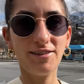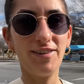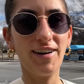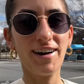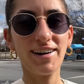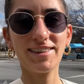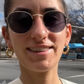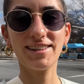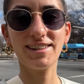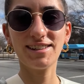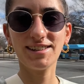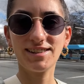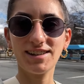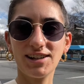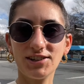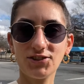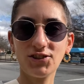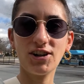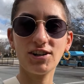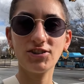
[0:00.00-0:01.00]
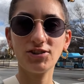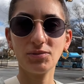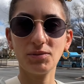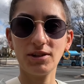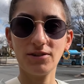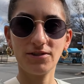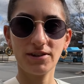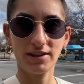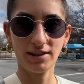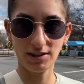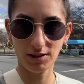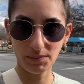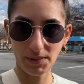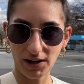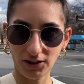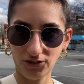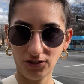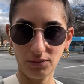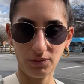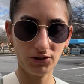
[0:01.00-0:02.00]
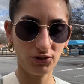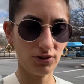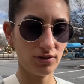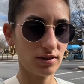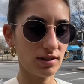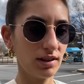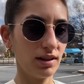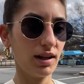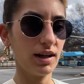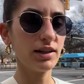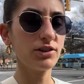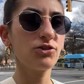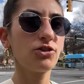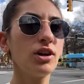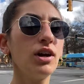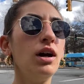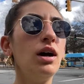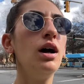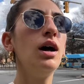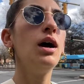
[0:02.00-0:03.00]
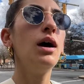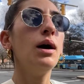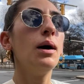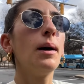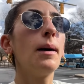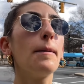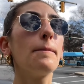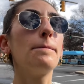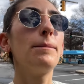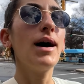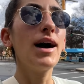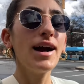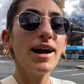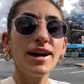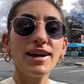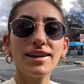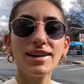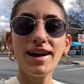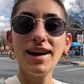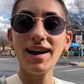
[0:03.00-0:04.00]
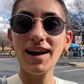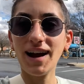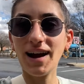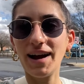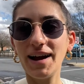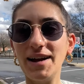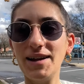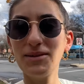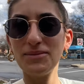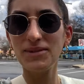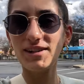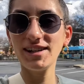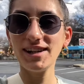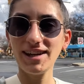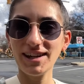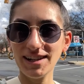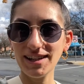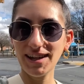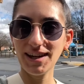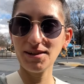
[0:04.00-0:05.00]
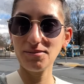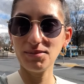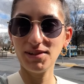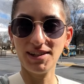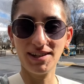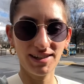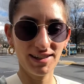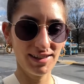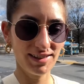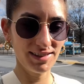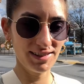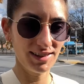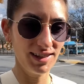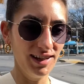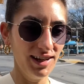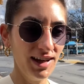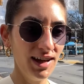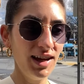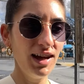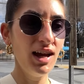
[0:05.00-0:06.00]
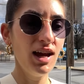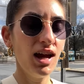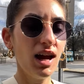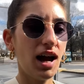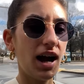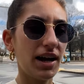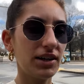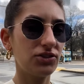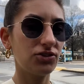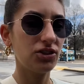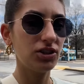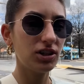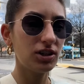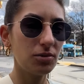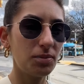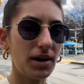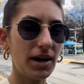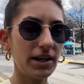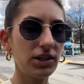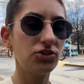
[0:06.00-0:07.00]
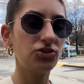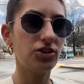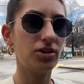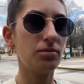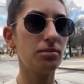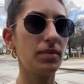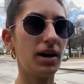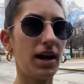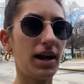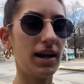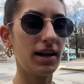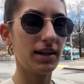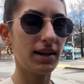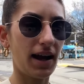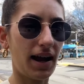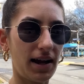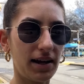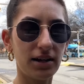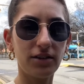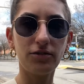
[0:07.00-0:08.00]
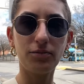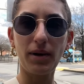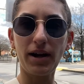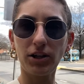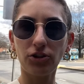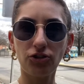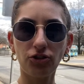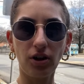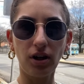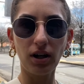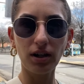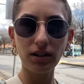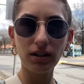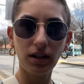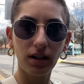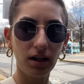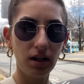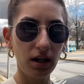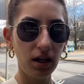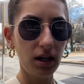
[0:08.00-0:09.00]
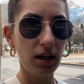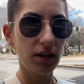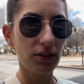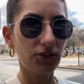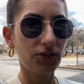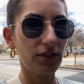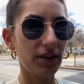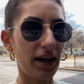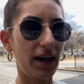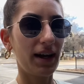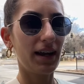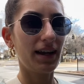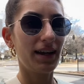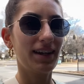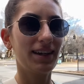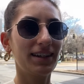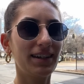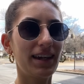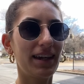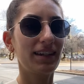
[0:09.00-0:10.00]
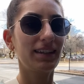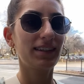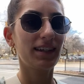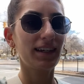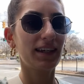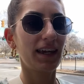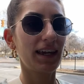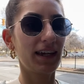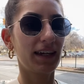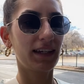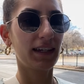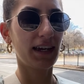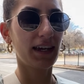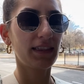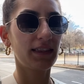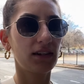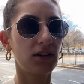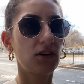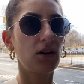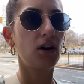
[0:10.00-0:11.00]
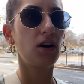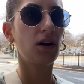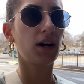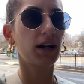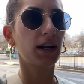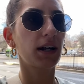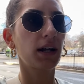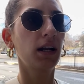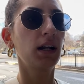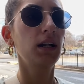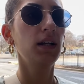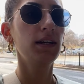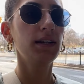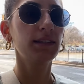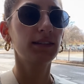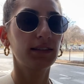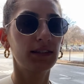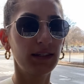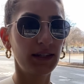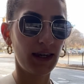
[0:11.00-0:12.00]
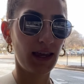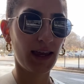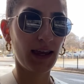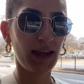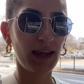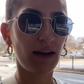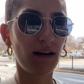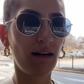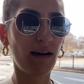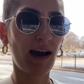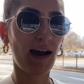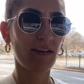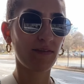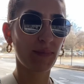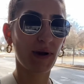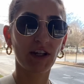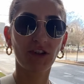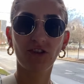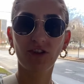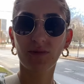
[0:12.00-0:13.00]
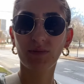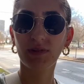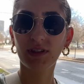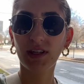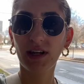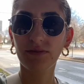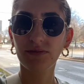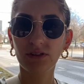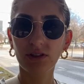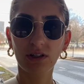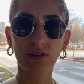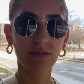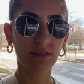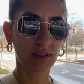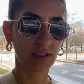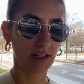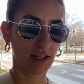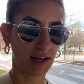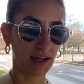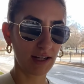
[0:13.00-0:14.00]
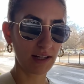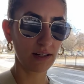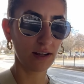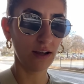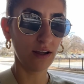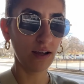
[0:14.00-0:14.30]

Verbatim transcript: fact that he's not charging me for the inspection, which is clutch. But I am an idiot because I took my gym bag out of my trunk so that in case I can't get the car today, I'll have my gym stuff to go tonight.